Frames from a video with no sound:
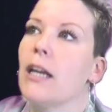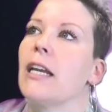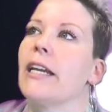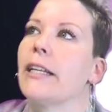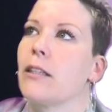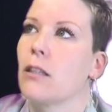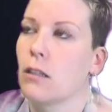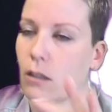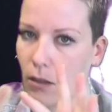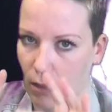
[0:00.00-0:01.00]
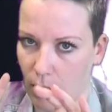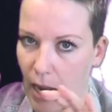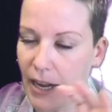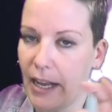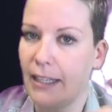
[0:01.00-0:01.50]
it's
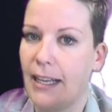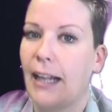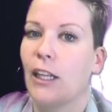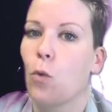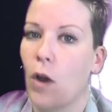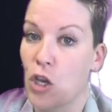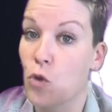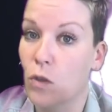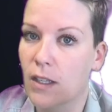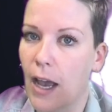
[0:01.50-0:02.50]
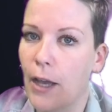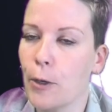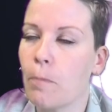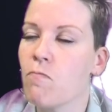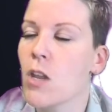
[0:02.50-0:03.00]
saying exactly what you
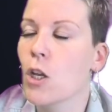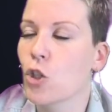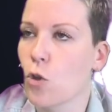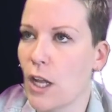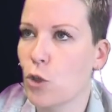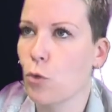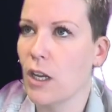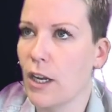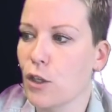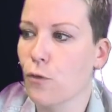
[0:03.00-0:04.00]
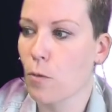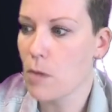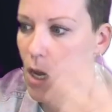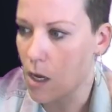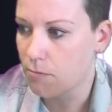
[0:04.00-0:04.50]
said. So that's really nice for
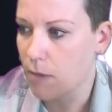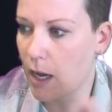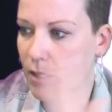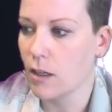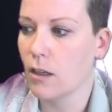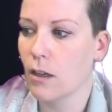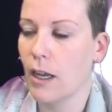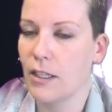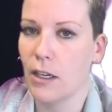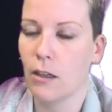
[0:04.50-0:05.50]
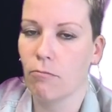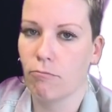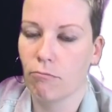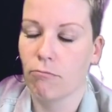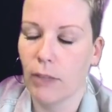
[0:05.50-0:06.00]
me as a
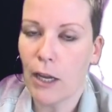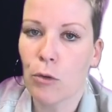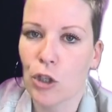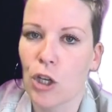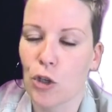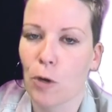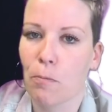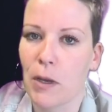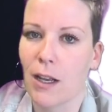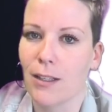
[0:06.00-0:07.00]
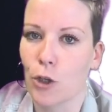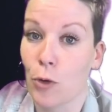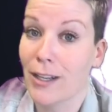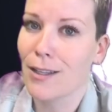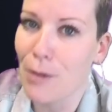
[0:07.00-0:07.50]
language teacher, because it tricks them